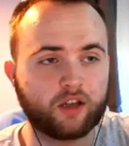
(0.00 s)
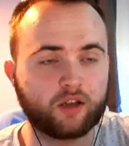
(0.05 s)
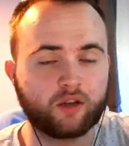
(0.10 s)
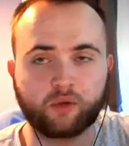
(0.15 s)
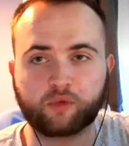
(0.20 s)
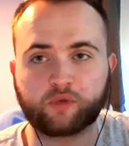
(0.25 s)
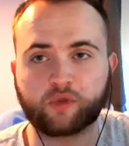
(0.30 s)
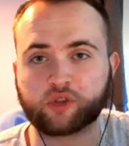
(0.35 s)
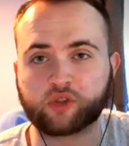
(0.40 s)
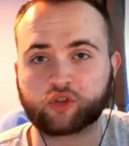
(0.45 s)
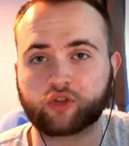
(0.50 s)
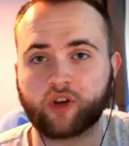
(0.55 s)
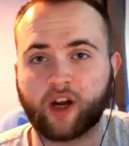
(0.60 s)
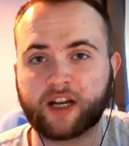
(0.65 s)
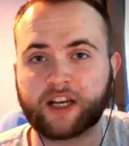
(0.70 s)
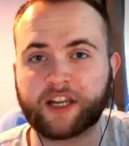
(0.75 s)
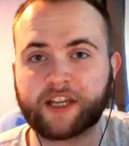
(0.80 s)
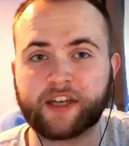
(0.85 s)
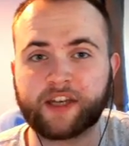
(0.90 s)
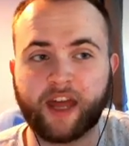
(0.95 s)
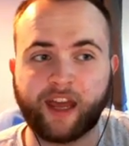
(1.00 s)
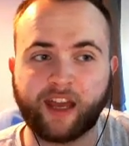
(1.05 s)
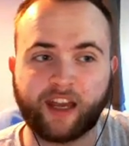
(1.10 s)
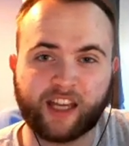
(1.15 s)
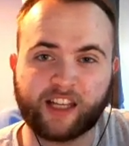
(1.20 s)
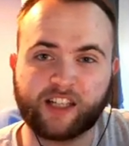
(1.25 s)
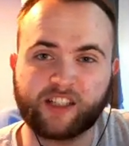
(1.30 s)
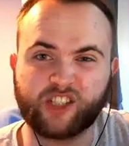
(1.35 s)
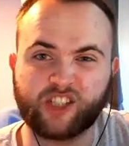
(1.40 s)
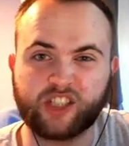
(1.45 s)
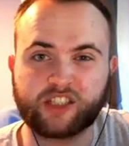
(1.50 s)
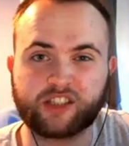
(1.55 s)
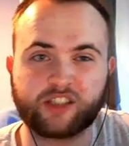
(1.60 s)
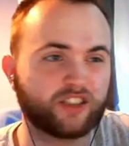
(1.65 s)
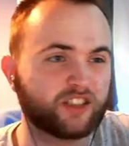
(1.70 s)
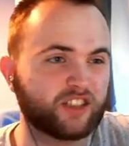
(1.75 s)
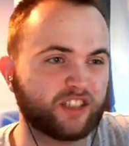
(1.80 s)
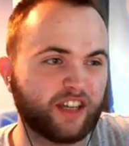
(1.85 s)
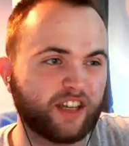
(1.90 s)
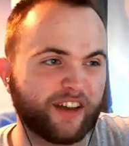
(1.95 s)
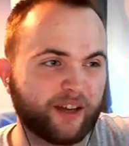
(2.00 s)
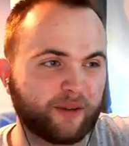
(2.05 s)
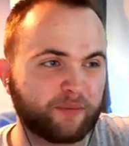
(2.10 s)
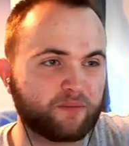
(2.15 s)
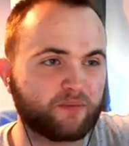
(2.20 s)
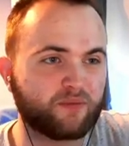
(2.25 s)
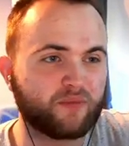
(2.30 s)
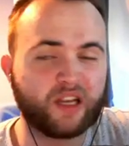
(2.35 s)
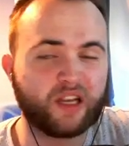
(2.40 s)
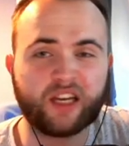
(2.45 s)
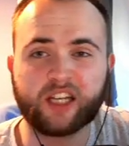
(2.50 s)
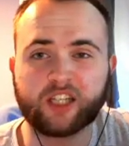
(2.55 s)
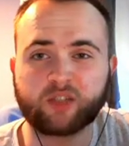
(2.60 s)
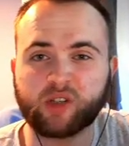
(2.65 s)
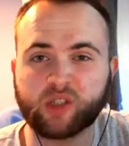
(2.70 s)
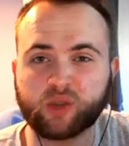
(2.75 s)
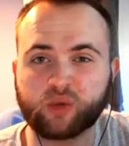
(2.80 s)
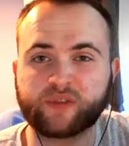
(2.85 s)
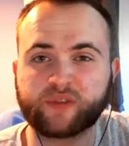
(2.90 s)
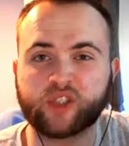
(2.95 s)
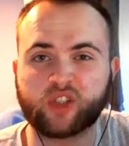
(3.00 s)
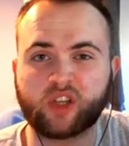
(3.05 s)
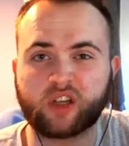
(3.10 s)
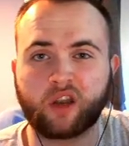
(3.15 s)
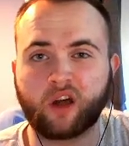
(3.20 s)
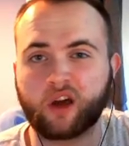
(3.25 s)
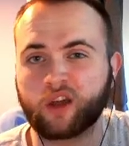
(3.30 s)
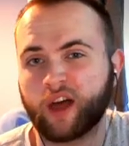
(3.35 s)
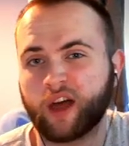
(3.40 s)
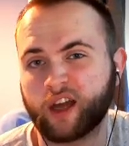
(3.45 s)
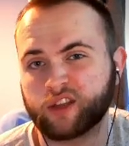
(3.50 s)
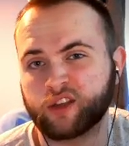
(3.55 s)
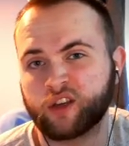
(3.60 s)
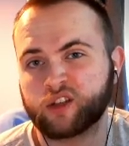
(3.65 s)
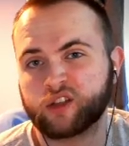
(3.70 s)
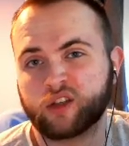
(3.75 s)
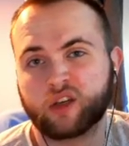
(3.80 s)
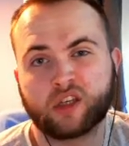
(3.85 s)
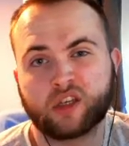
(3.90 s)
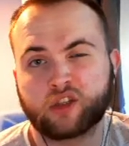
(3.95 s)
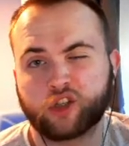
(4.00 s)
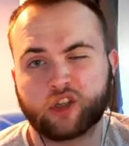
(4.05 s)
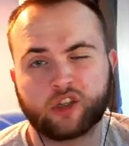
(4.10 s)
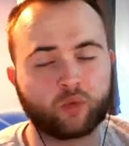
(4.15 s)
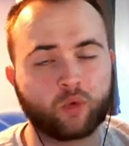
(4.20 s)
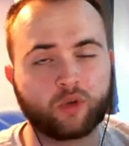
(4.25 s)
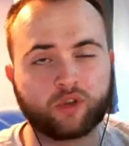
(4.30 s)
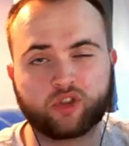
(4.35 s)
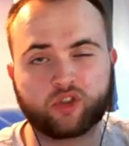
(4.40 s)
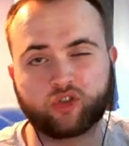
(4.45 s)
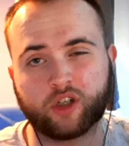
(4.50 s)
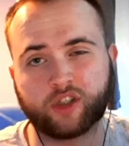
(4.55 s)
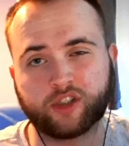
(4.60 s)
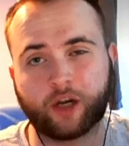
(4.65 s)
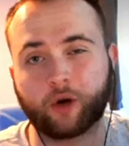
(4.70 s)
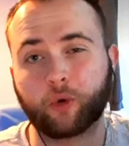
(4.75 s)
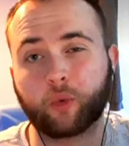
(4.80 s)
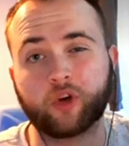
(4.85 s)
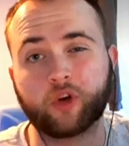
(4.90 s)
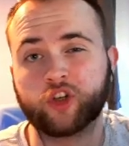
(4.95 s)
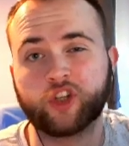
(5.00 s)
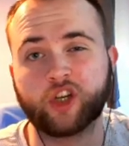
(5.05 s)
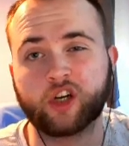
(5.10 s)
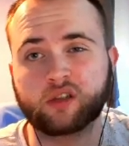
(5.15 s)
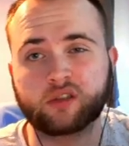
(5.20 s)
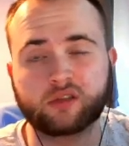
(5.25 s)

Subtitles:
The scraggly neck, is she just, yeah. Especially with a son like that, you just would stress out, wouldn't you?